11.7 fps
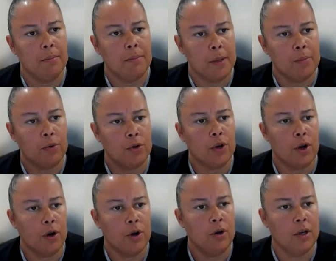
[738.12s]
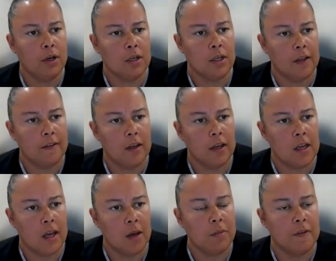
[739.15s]
people to go and get their
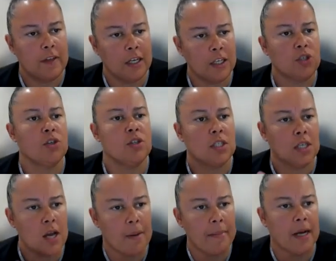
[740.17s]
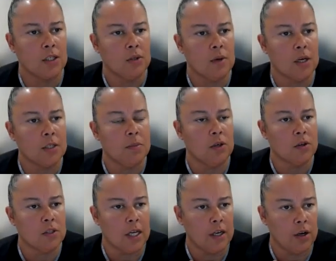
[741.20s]
care, but they choose to come back to us
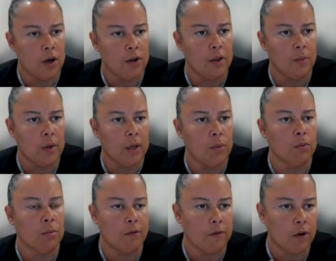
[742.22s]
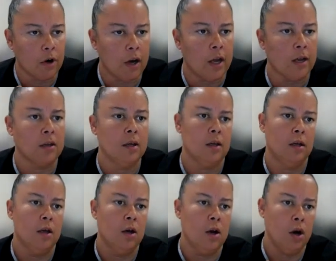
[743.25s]
because they know that we will provide
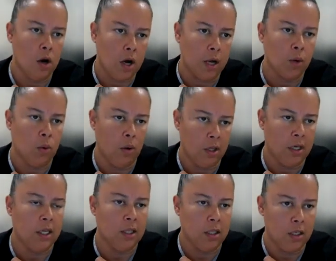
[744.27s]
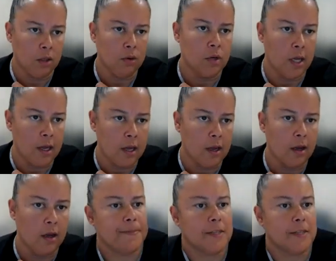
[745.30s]
high quality clinical care.